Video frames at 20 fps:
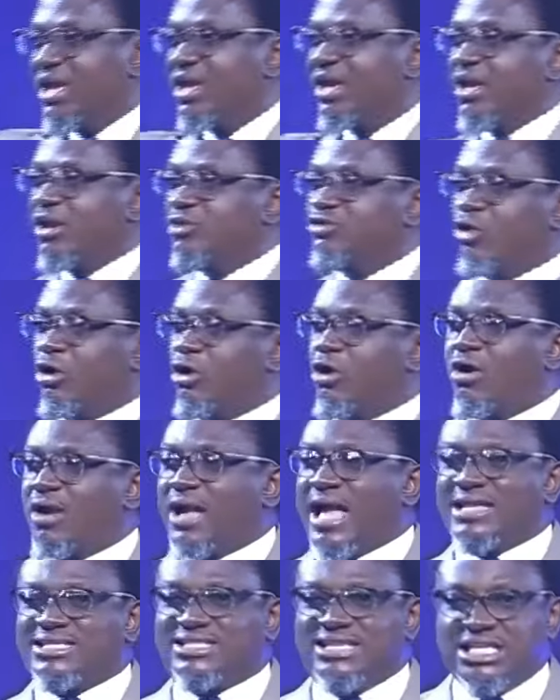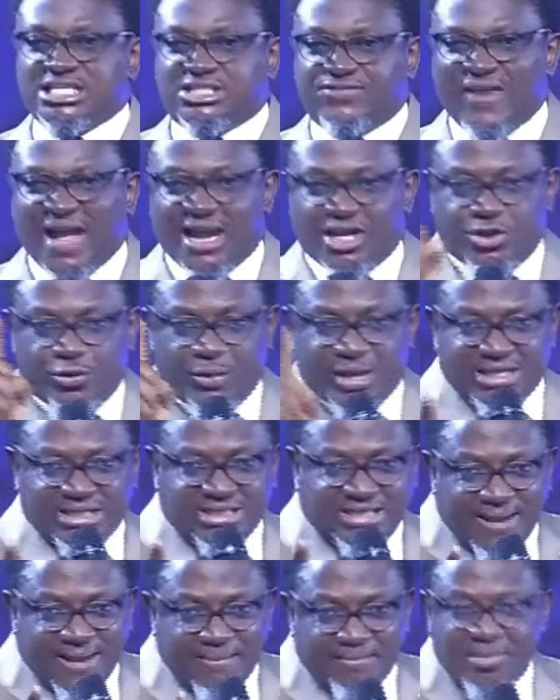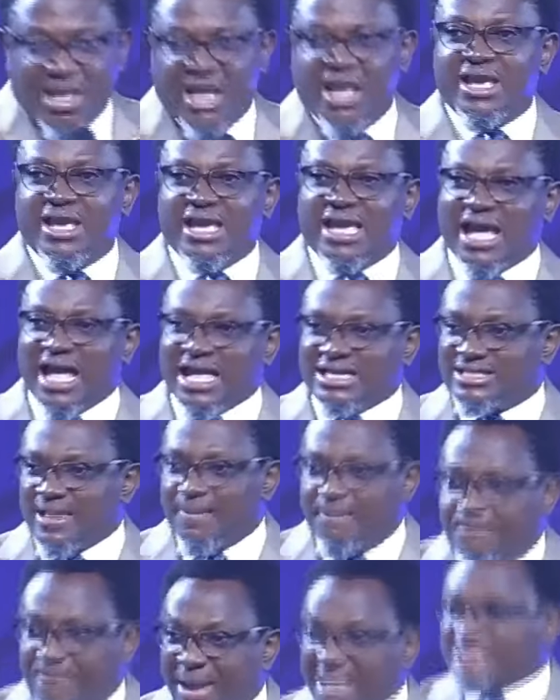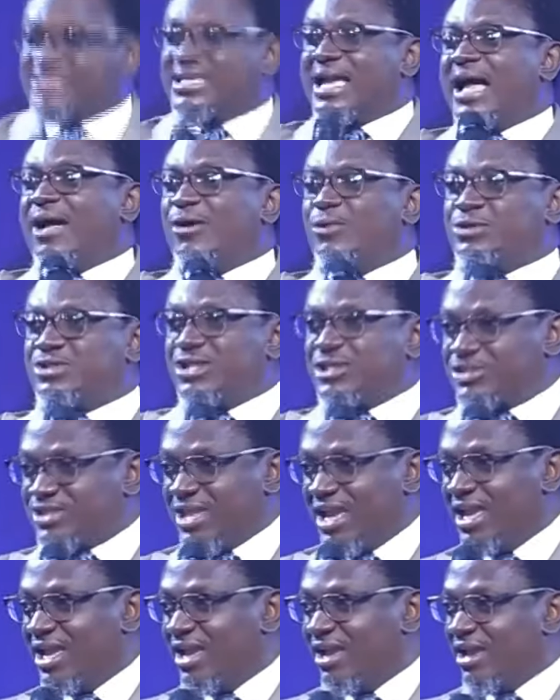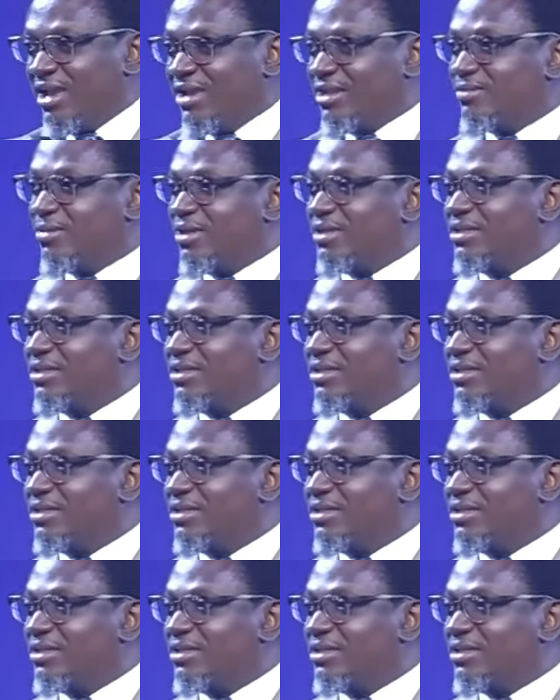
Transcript: he no longer sees value in them. He has the best houses in